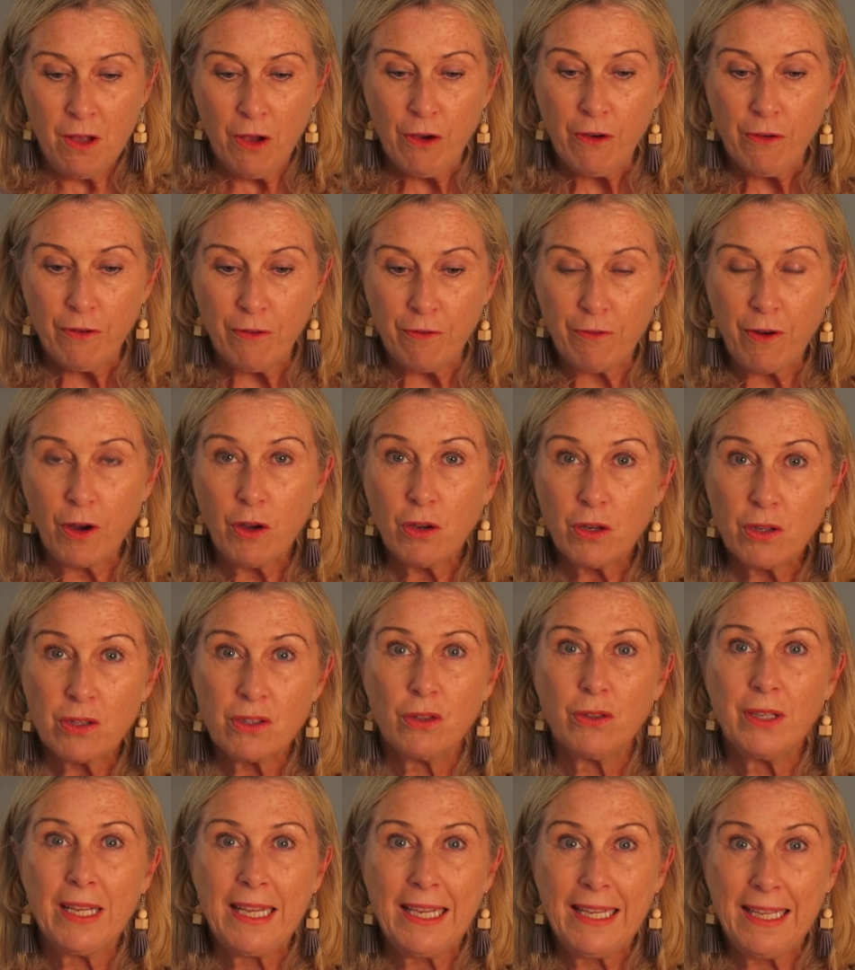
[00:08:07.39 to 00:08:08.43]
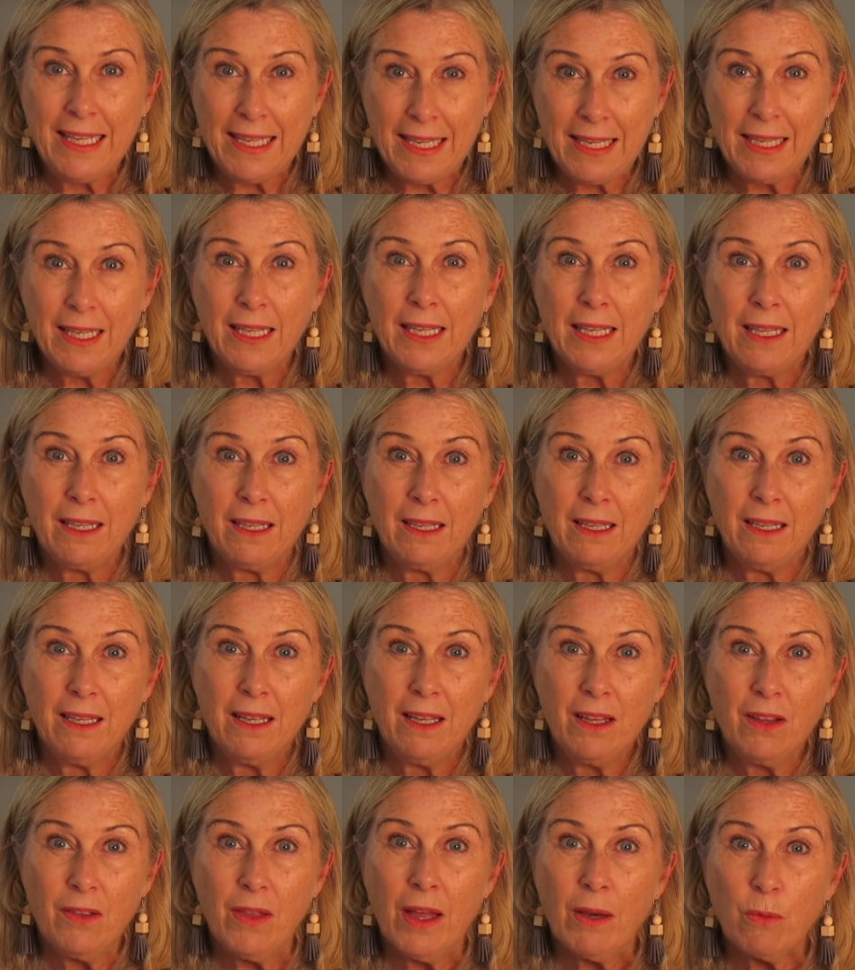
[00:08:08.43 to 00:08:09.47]
Focus on healing
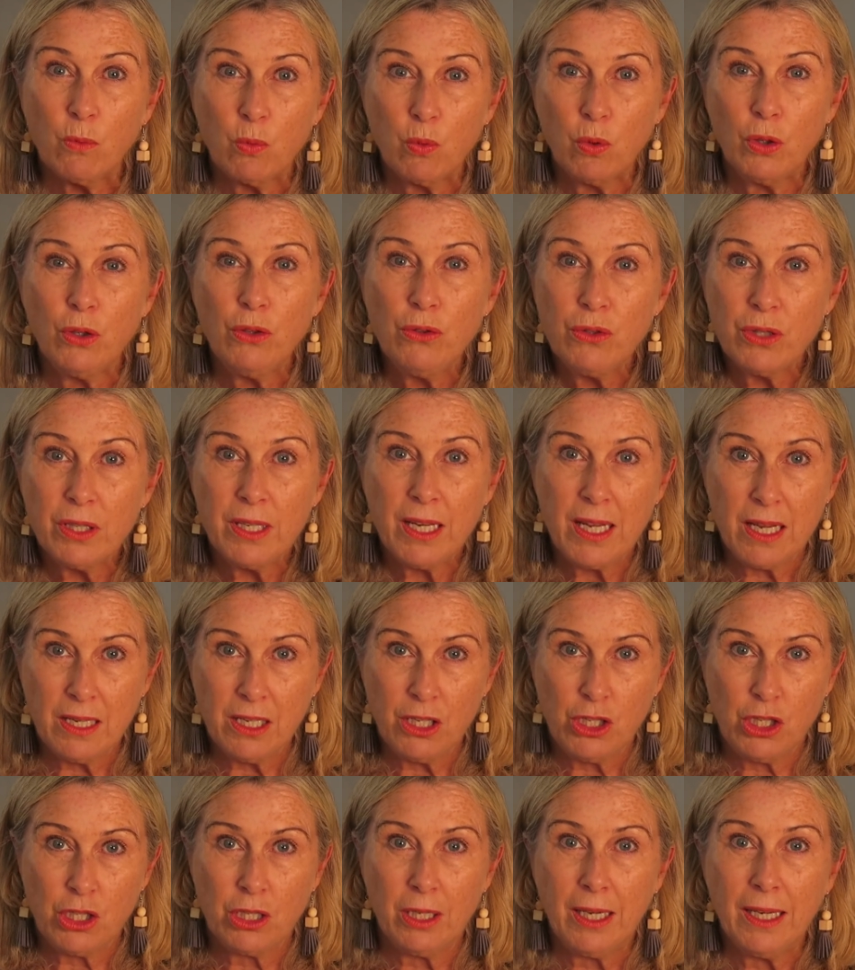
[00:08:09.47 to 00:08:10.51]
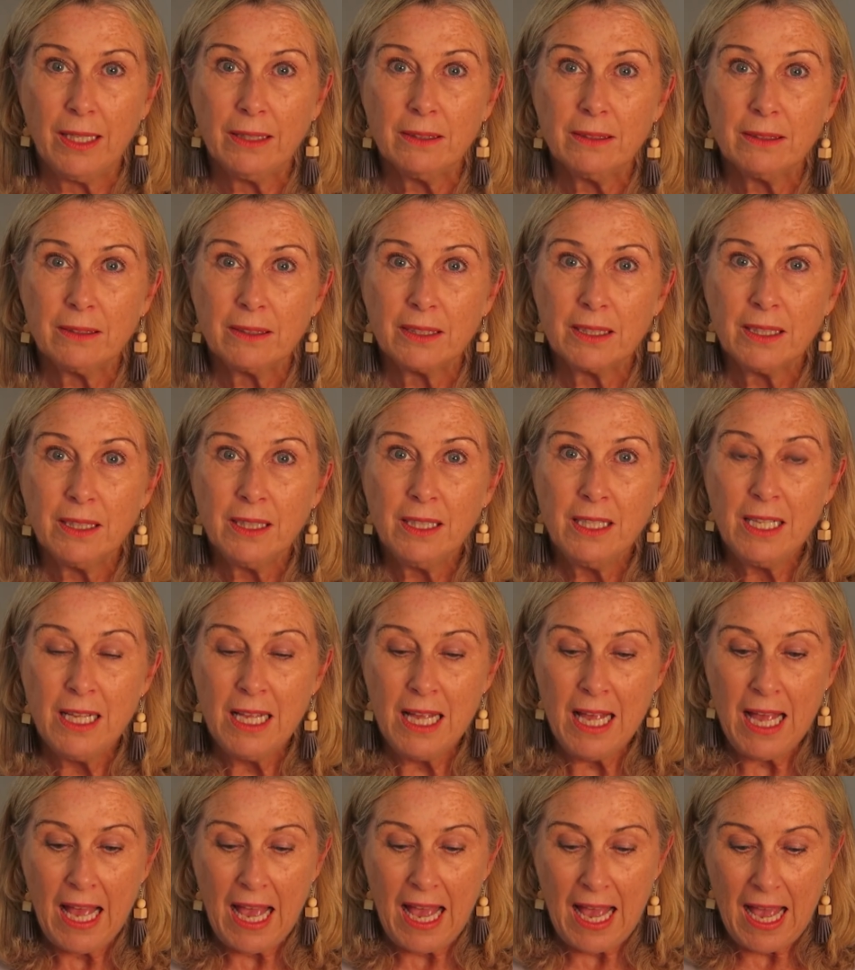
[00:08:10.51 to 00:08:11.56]
that wounded inner child,
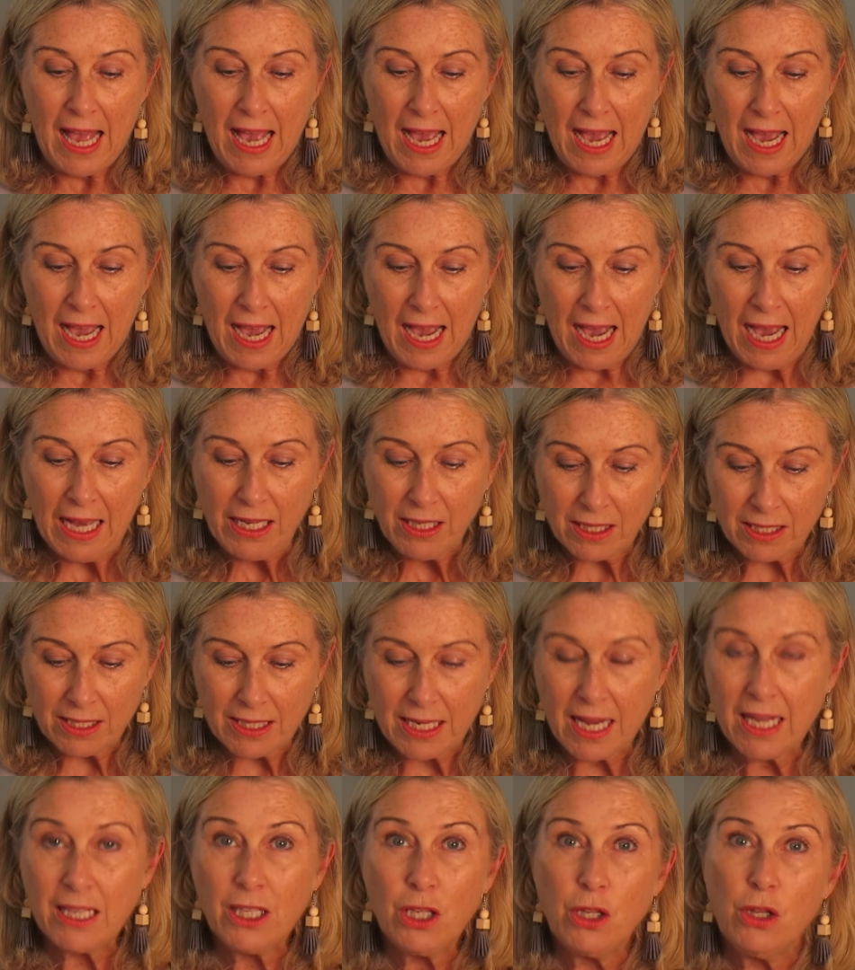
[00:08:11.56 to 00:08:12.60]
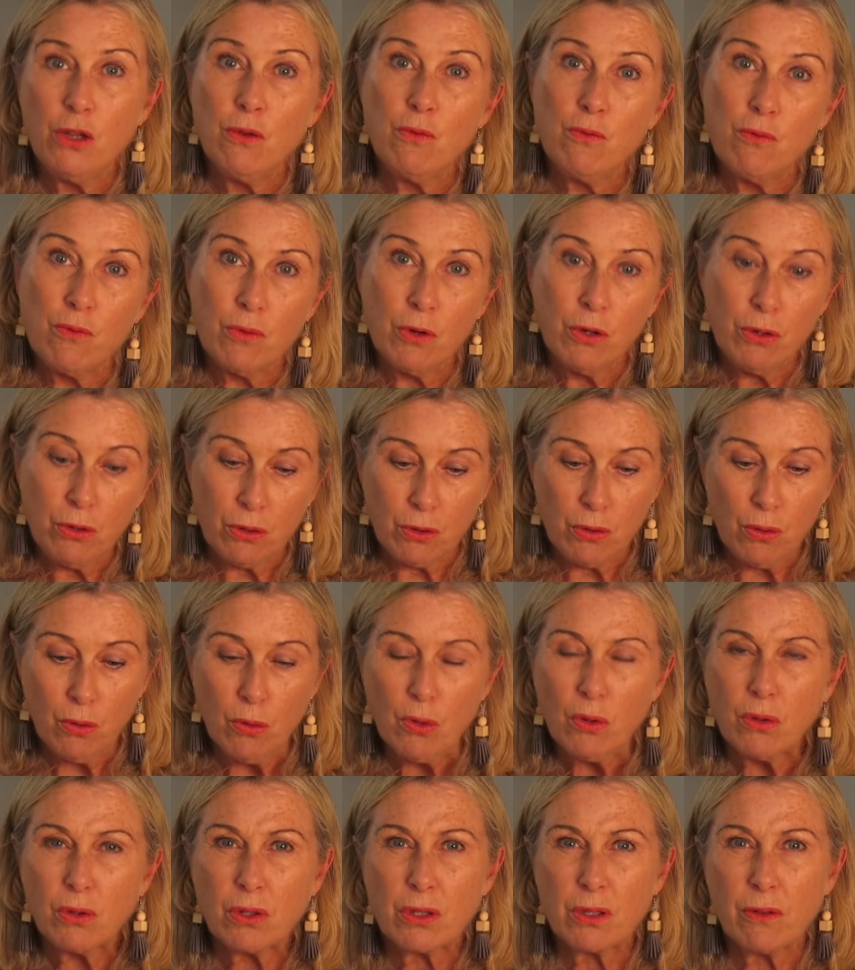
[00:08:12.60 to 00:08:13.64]
understanding the root
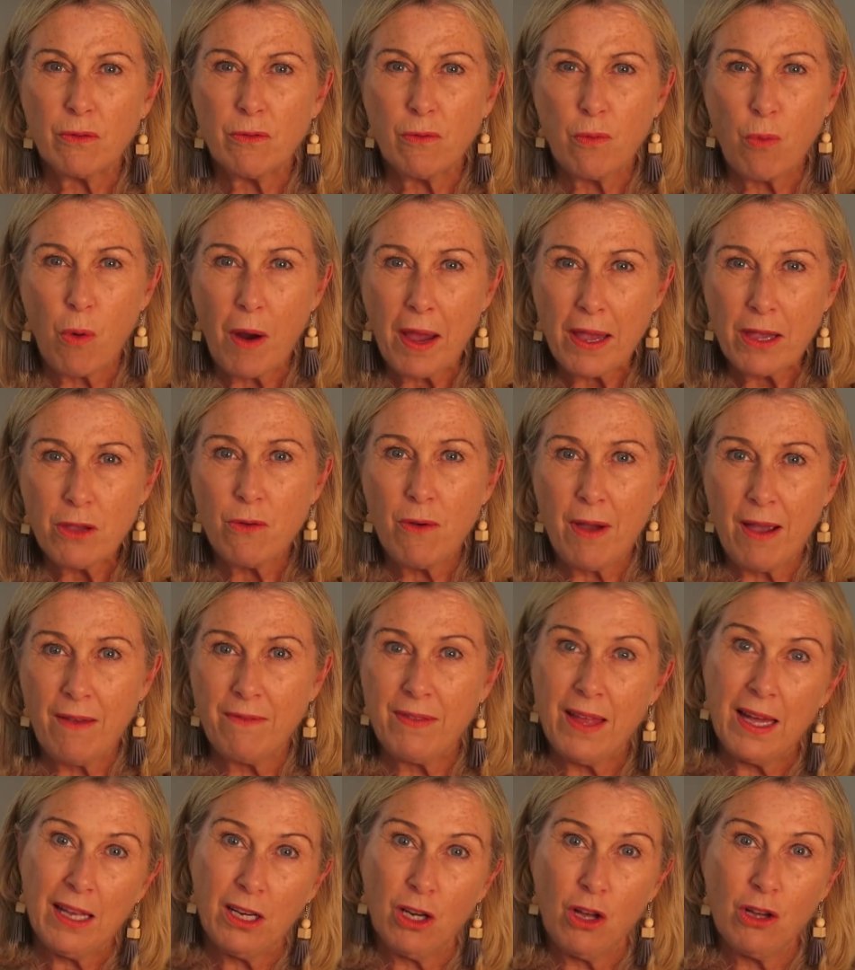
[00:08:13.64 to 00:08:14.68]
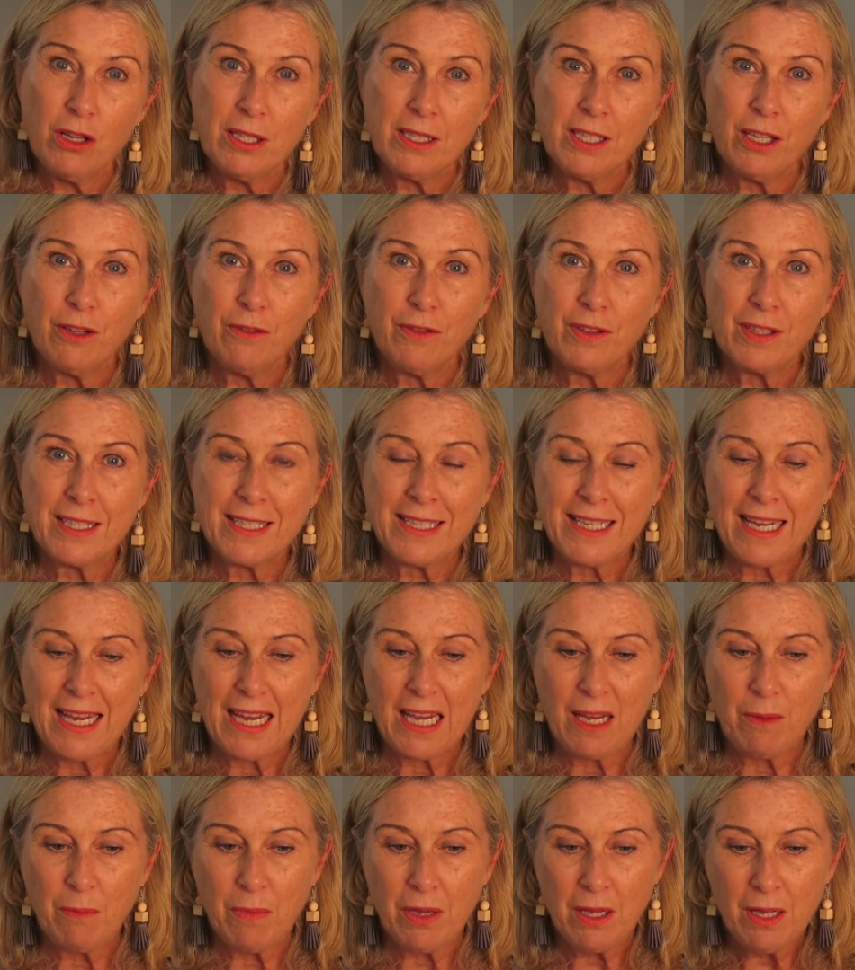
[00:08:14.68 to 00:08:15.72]
cause of where you have that low
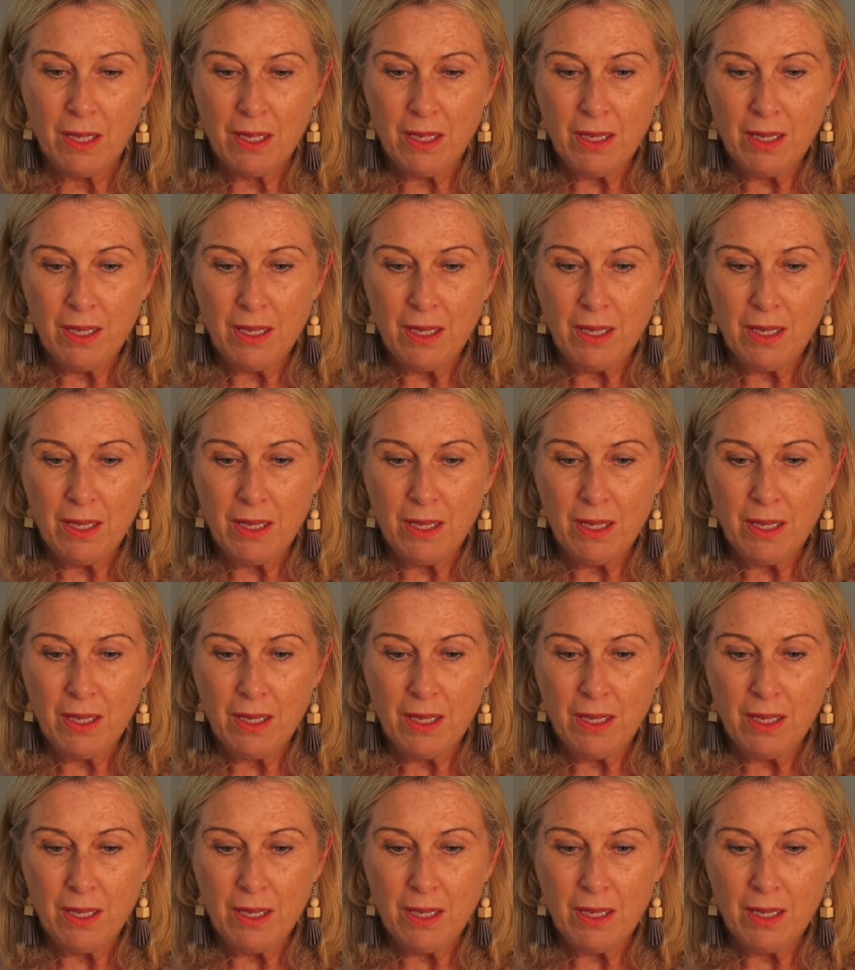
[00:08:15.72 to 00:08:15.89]
self-esteem,